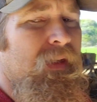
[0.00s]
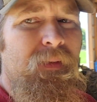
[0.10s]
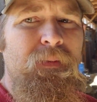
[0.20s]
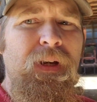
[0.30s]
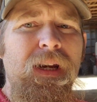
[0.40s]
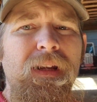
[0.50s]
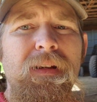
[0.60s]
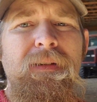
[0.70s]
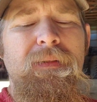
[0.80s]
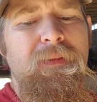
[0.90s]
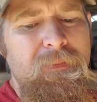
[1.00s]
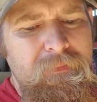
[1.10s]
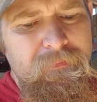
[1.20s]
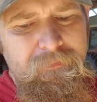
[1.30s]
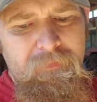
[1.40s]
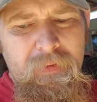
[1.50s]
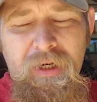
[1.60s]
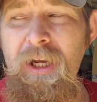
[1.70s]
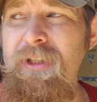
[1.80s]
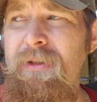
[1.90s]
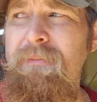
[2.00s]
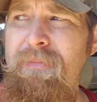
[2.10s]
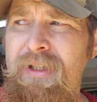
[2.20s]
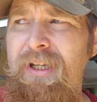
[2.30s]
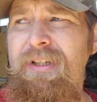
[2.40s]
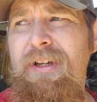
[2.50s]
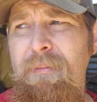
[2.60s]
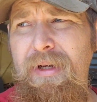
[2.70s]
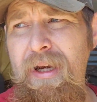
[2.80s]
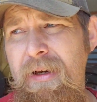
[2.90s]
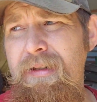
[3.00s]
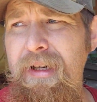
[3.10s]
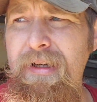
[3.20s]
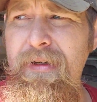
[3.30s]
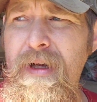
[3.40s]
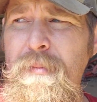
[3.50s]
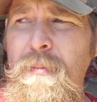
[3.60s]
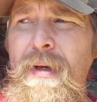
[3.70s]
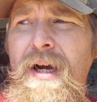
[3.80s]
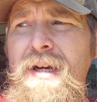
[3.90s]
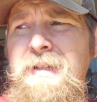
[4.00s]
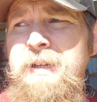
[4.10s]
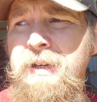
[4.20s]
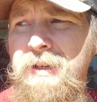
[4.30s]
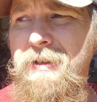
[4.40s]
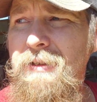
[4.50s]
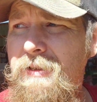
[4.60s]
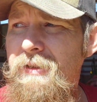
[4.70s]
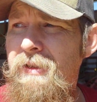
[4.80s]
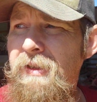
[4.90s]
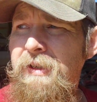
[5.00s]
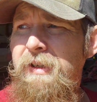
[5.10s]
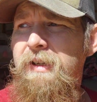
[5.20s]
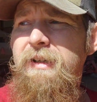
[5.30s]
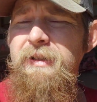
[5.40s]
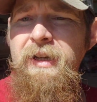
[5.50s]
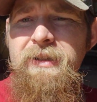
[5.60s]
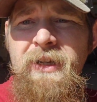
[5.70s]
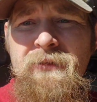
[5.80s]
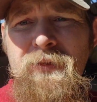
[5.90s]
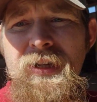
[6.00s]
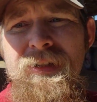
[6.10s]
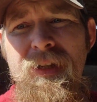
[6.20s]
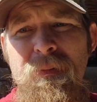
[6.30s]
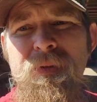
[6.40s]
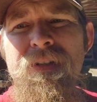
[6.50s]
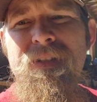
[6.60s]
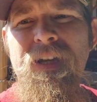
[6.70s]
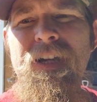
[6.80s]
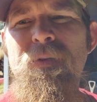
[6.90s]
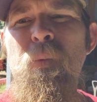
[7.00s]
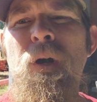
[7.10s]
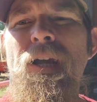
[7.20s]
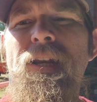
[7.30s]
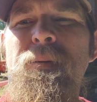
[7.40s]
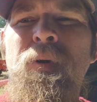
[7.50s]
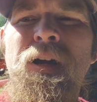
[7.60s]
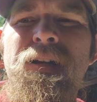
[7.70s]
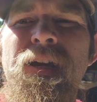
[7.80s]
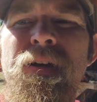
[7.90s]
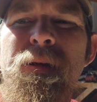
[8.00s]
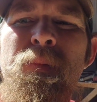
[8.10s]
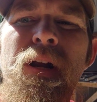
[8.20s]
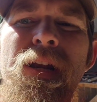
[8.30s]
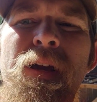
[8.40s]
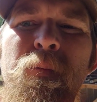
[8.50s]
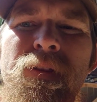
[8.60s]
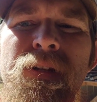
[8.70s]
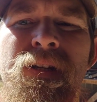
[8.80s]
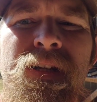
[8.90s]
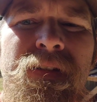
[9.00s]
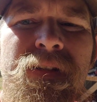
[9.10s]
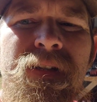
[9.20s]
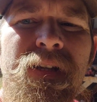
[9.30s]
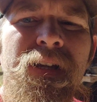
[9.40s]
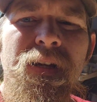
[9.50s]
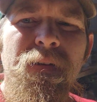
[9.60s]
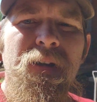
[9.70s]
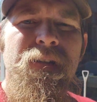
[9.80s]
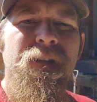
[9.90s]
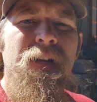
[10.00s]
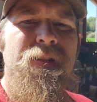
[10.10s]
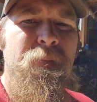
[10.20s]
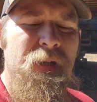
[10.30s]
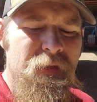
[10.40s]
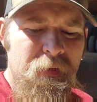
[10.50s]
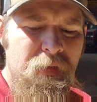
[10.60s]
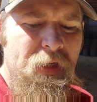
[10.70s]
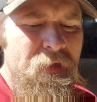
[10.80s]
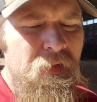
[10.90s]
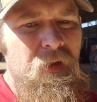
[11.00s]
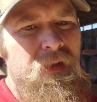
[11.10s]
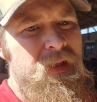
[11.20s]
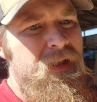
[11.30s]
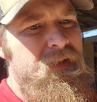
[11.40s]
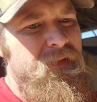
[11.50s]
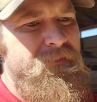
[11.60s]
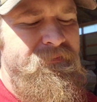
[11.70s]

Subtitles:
We've had a custom disc come down, needed a couple bearings in it. Got that fixed up. This guy's white he brought it down with the disc, but it's got some internal hydraulic leaks.